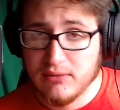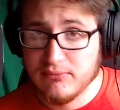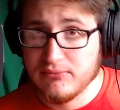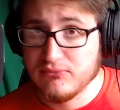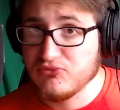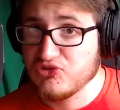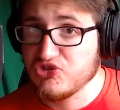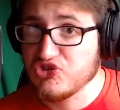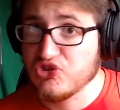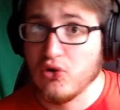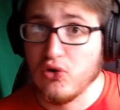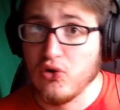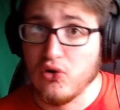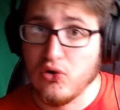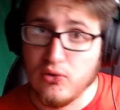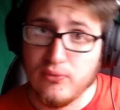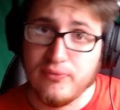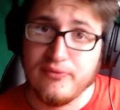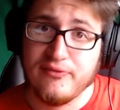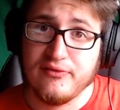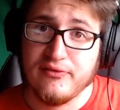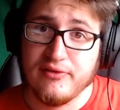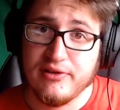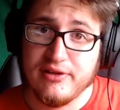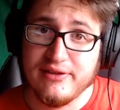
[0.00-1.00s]
So
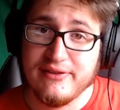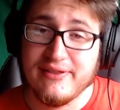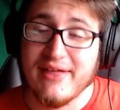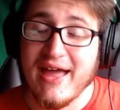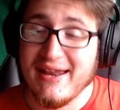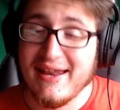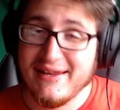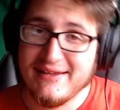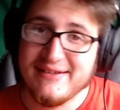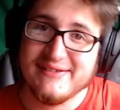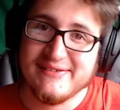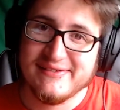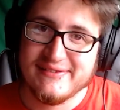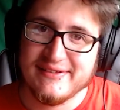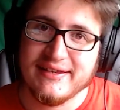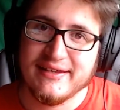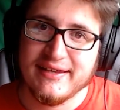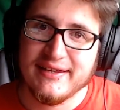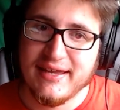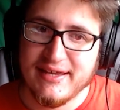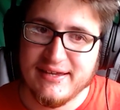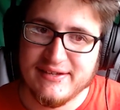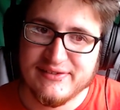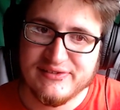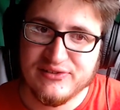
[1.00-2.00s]
hopefully that is the
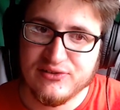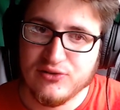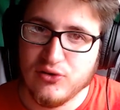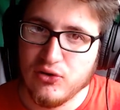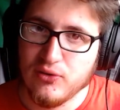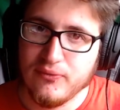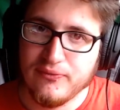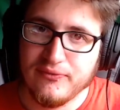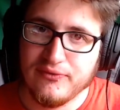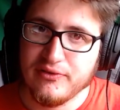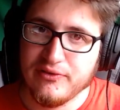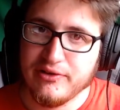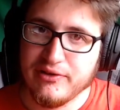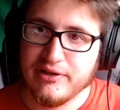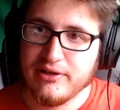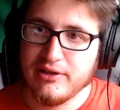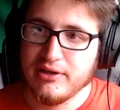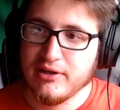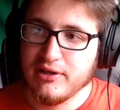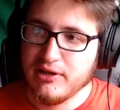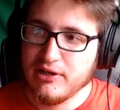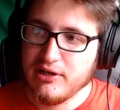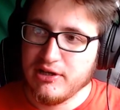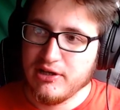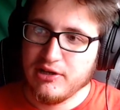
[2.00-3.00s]
case, and hopefully
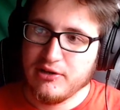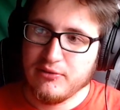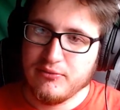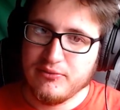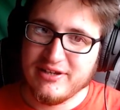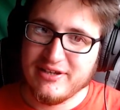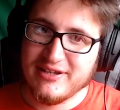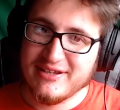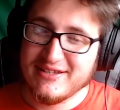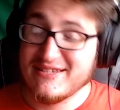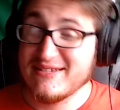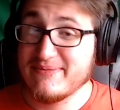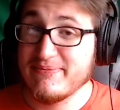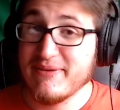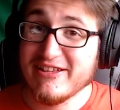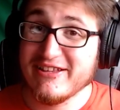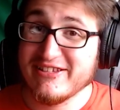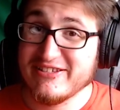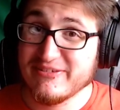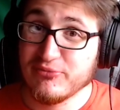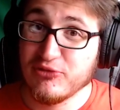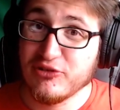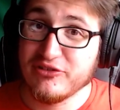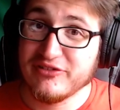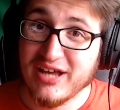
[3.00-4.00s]
we can spend
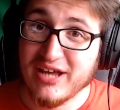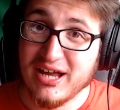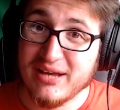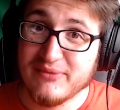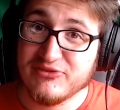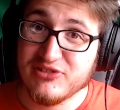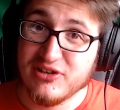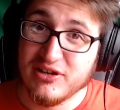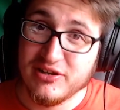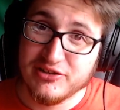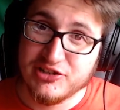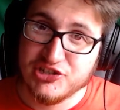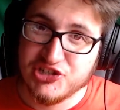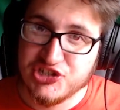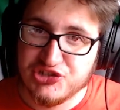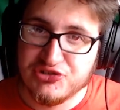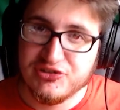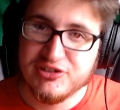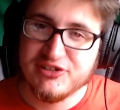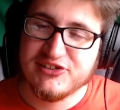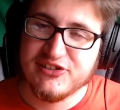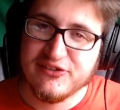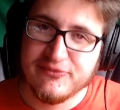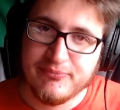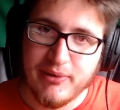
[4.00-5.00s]
some more times on the
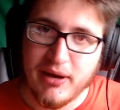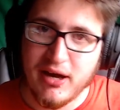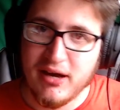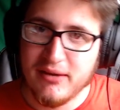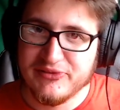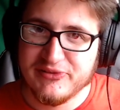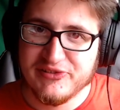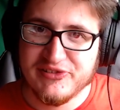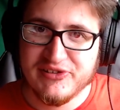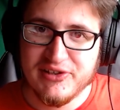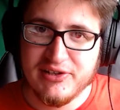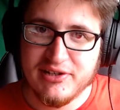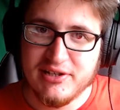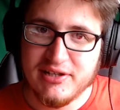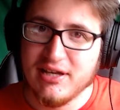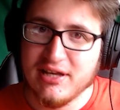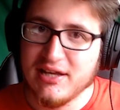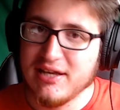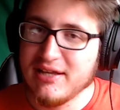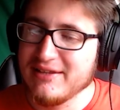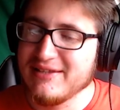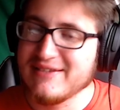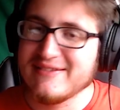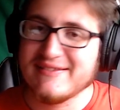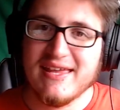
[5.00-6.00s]
streets of Palm City.
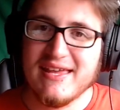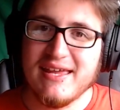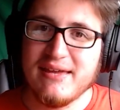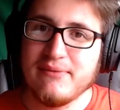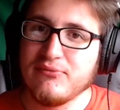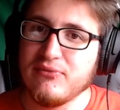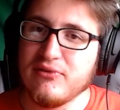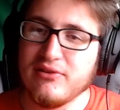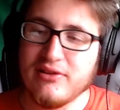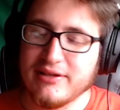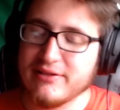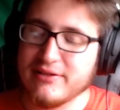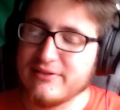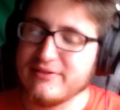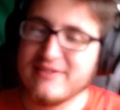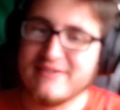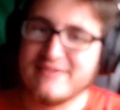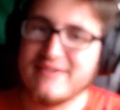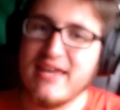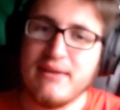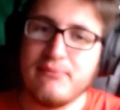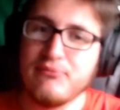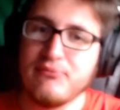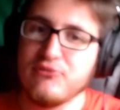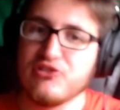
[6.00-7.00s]
This game
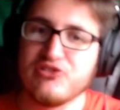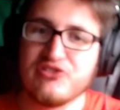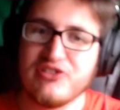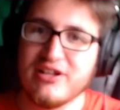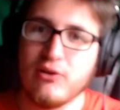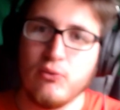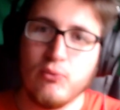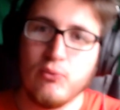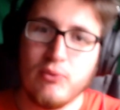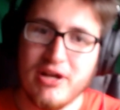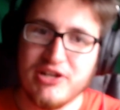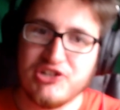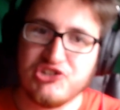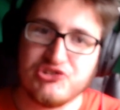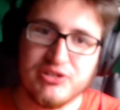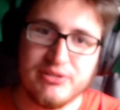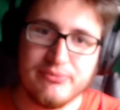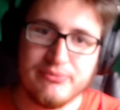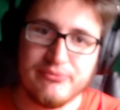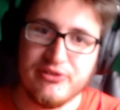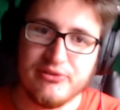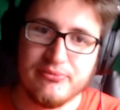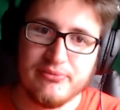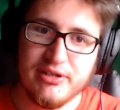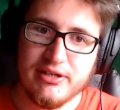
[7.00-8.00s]
looks like a wet dream
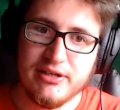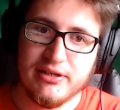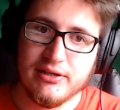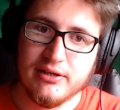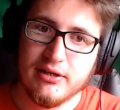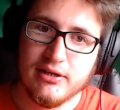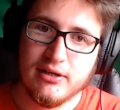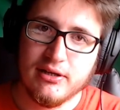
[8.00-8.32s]
to me.